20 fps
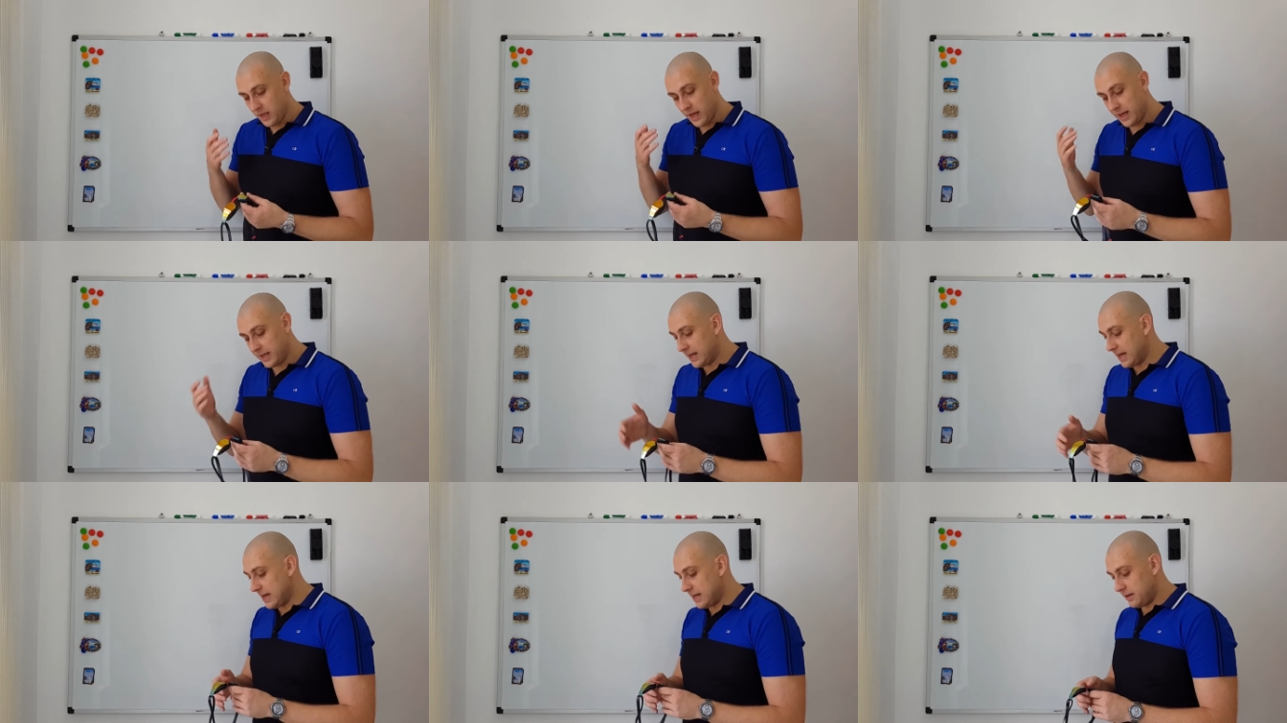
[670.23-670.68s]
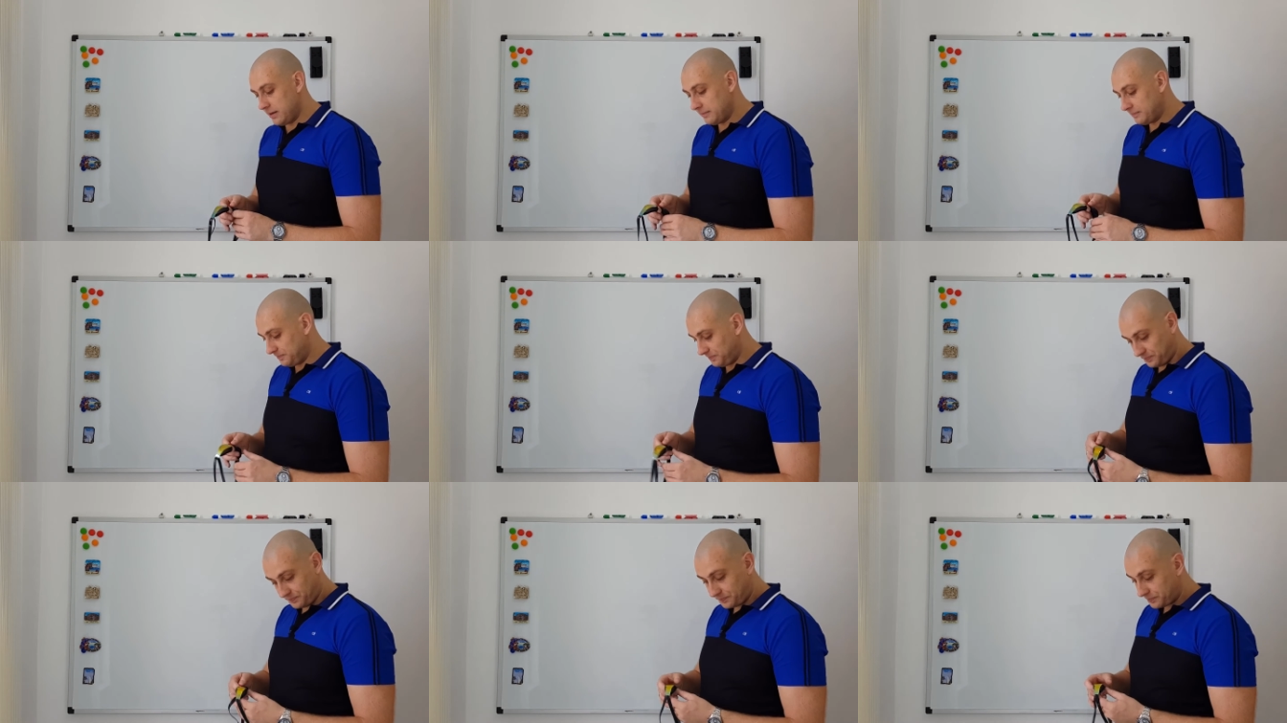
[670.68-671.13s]

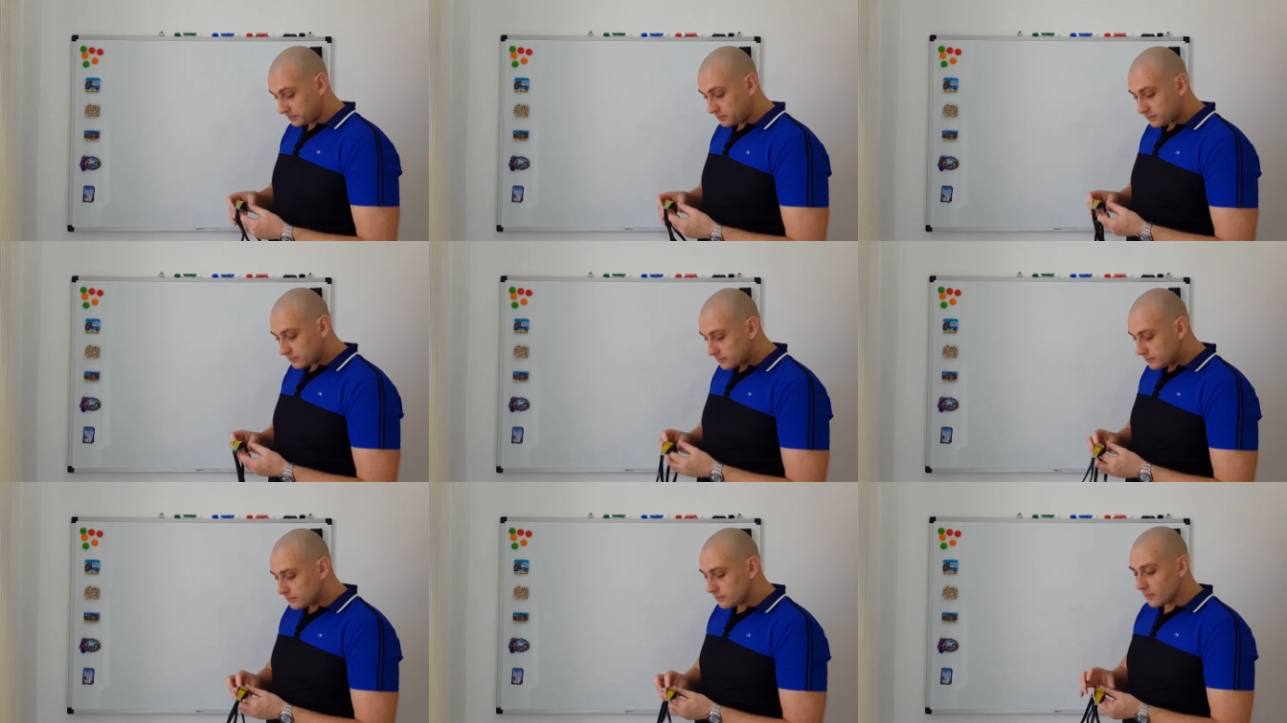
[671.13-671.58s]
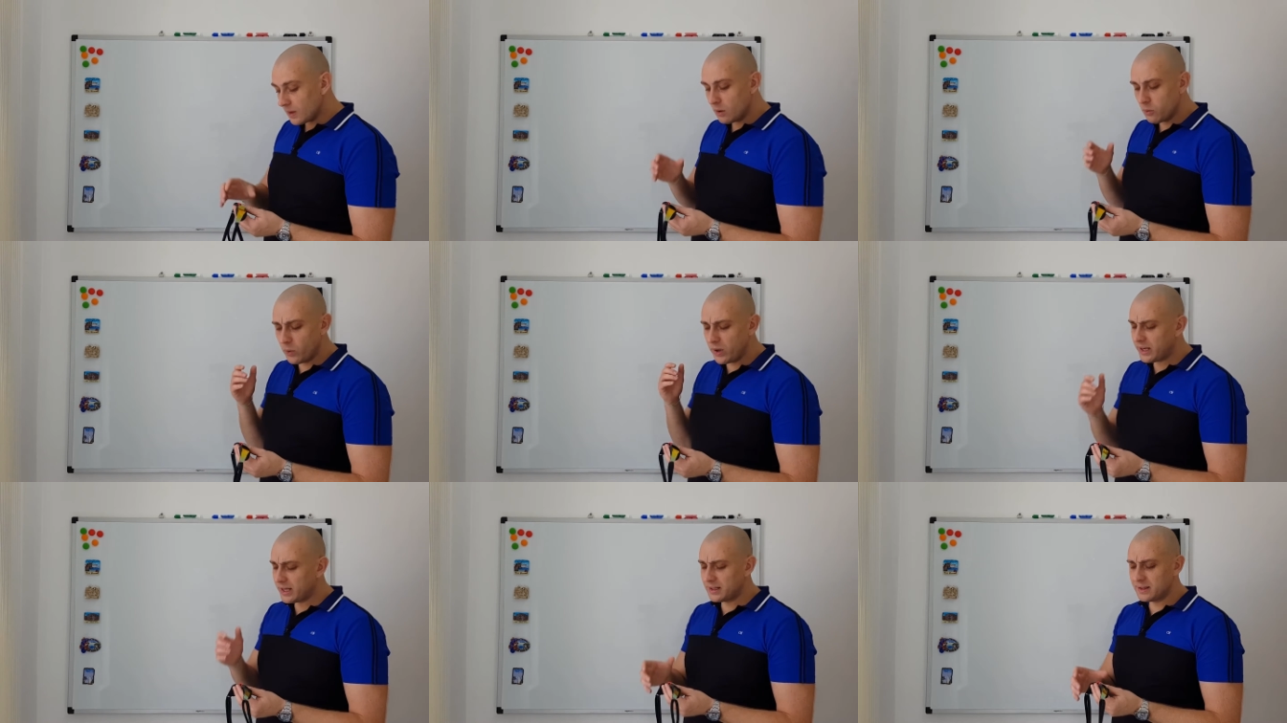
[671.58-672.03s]
Again,
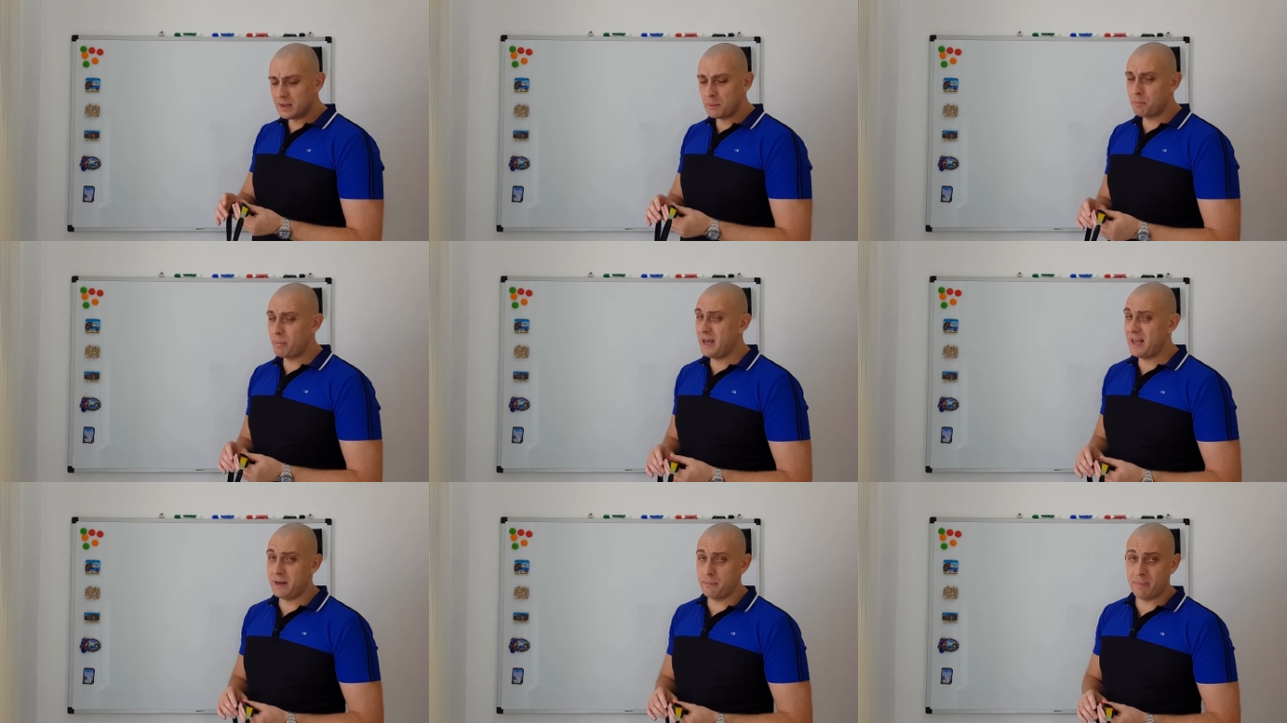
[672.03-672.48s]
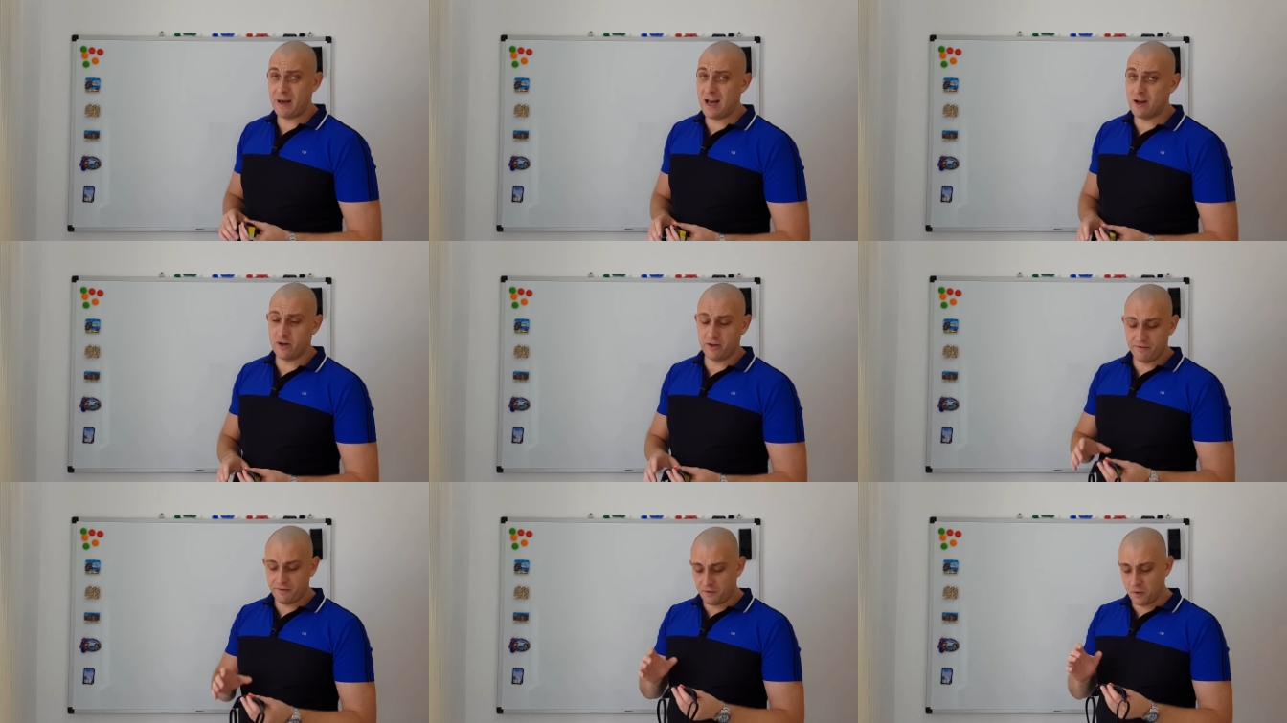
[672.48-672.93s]
we can debate
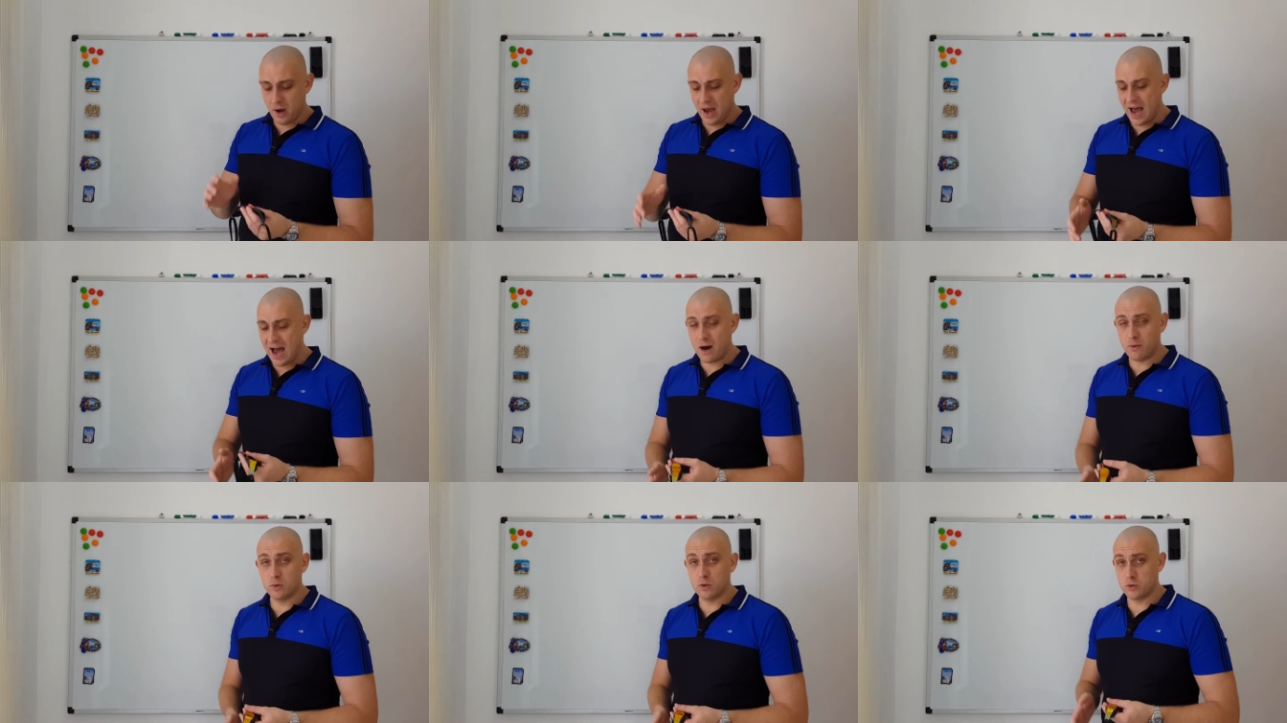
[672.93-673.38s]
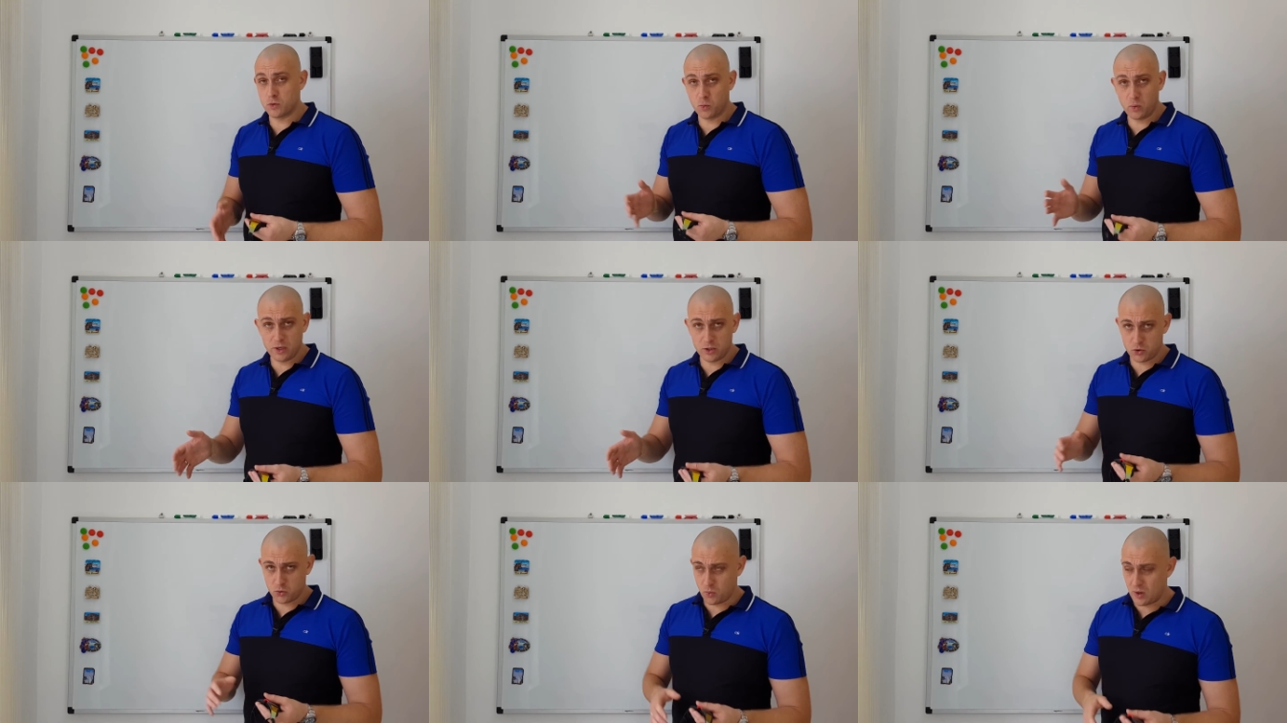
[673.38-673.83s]
about it for hours,
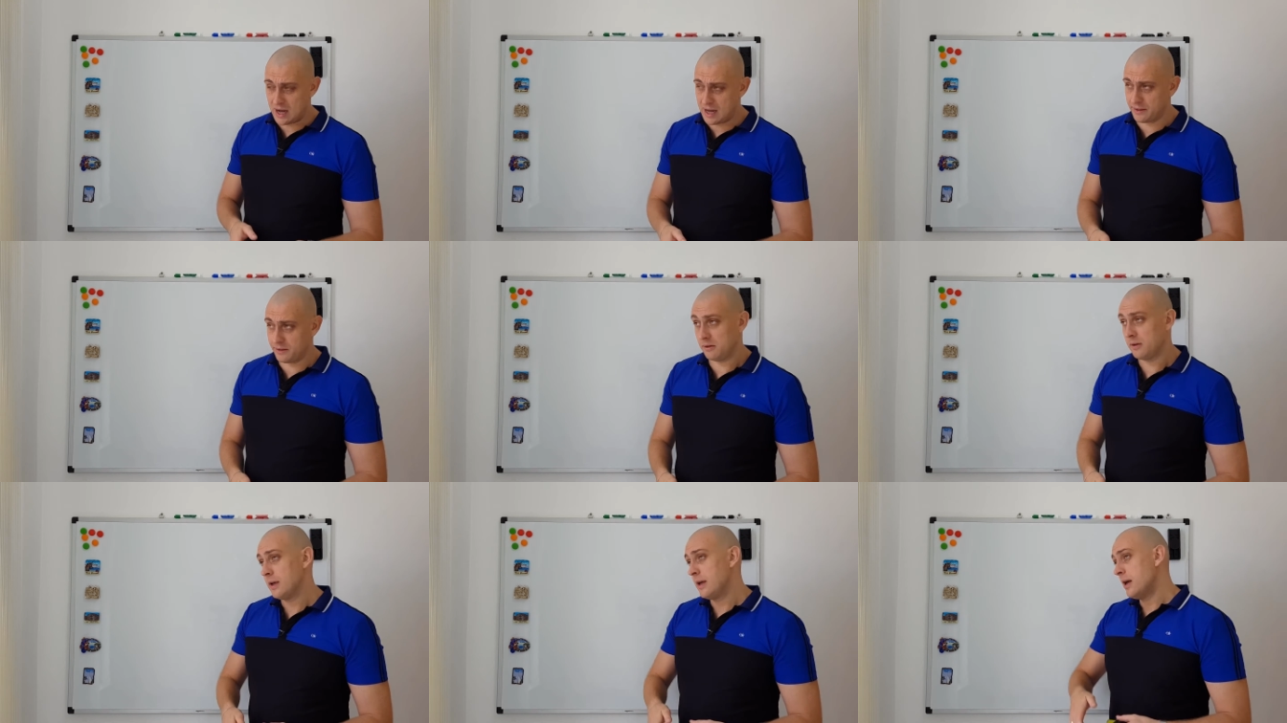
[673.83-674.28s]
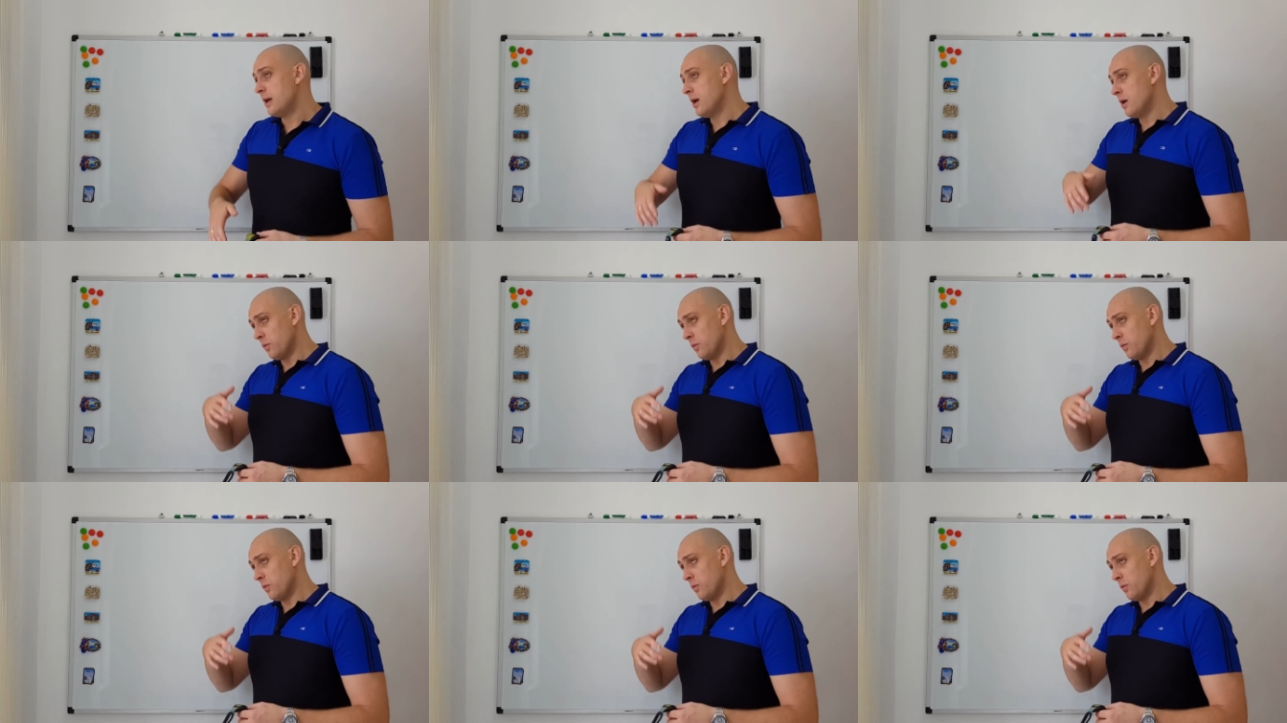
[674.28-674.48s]
which ones